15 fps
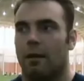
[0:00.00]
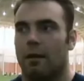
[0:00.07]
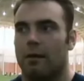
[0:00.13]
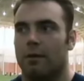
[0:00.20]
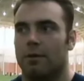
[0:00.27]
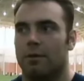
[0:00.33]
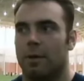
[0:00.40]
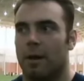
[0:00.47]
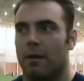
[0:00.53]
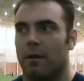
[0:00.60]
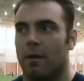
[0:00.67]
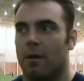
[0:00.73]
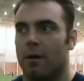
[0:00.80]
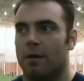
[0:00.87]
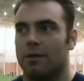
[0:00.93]
It was about the
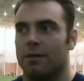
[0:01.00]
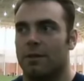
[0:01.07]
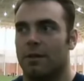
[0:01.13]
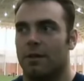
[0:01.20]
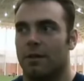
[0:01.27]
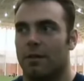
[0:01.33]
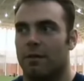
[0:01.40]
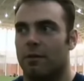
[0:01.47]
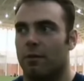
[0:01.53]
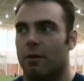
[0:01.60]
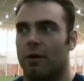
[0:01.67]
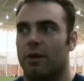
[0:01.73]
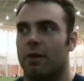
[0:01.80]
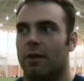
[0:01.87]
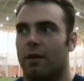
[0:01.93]
longest
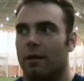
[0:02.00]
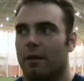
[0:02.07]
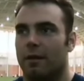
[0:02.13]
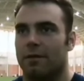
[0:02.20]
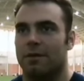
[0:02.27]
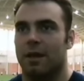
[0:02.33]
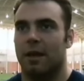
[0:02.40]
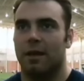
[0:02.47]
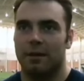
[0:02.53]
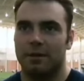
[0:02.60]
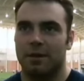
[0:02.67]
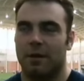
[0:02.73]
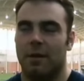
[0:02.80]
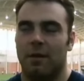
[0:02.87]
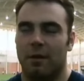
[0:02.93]
three seconds.
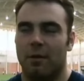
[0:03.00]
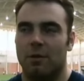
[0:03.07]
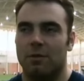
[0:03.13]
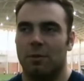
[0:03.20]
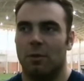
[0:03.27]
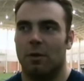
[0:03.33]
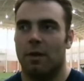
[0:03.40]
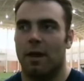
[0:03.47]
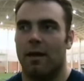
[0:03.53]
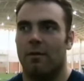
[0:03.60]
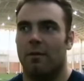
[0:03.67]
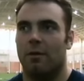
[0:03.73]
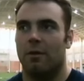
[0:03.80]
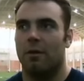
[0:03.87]
I know it was more than that with the